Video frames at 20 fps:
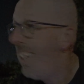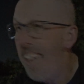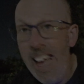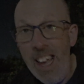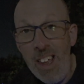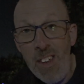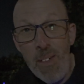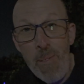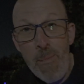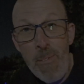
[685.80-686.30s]

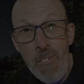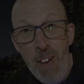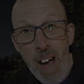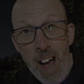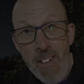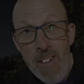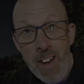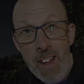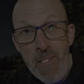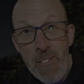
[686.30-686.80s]
It's
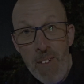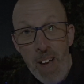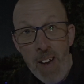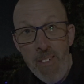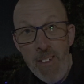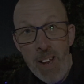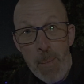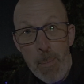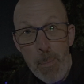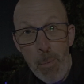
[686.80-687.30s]
very,
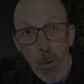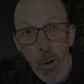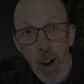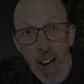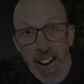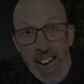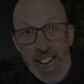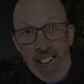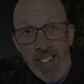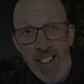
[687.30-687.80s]
very
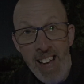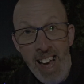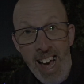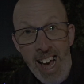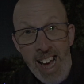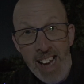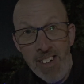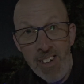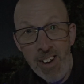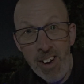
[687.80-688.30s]
bright at
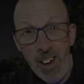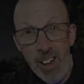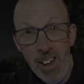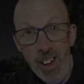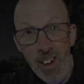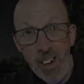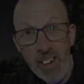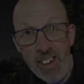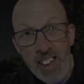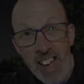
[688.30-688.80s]
eight
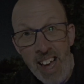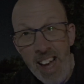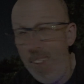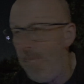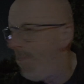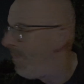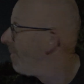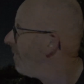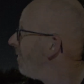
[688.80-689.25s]
o'clock, yet